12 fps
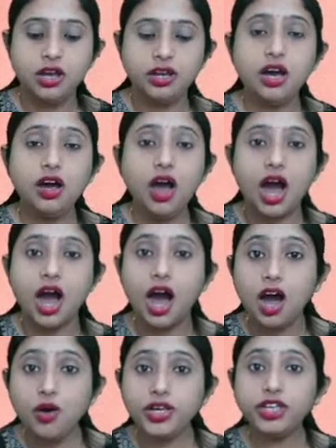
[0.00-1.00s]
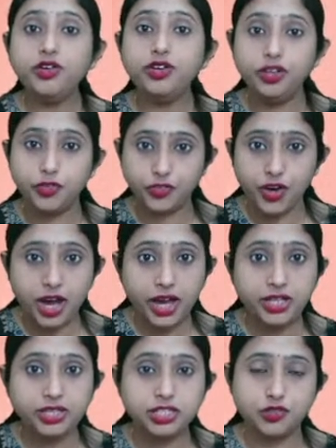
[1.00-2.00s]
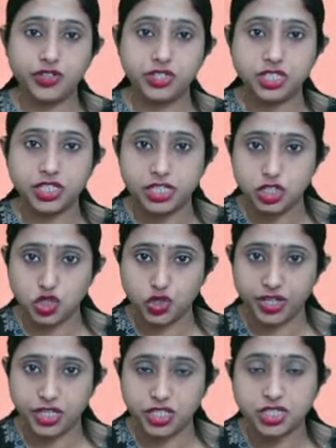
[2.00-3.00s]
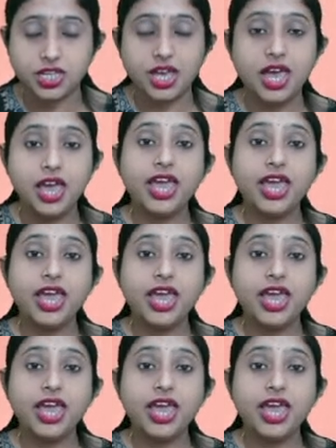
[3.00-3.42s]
Now, how can you define this physical change?